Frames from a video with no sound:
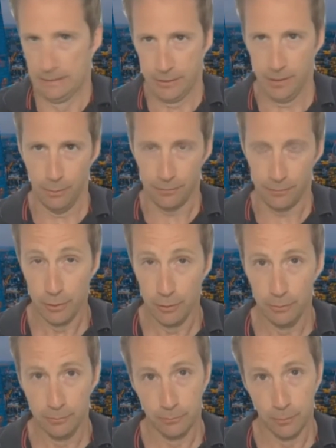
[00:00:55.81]
if
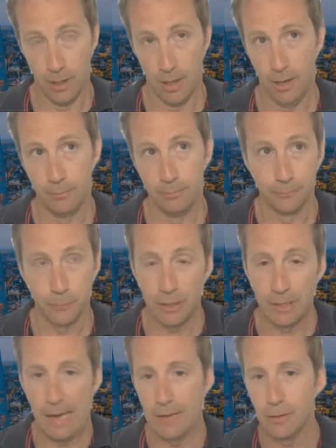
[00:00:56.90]
you can
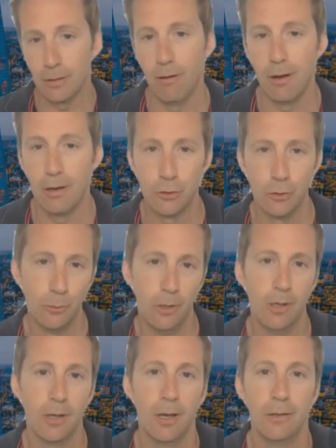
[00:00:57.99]
categorize your
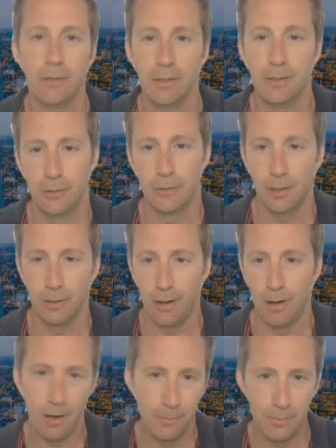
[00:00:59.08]
workloads into
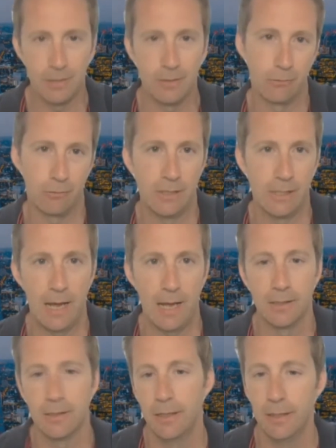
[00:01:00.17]
high business
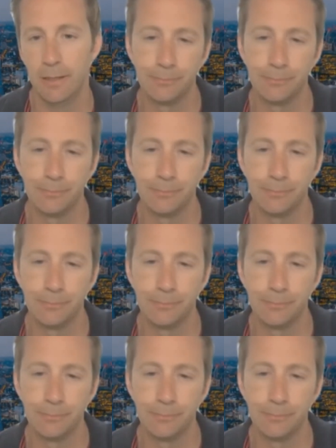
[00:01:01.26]
criticality,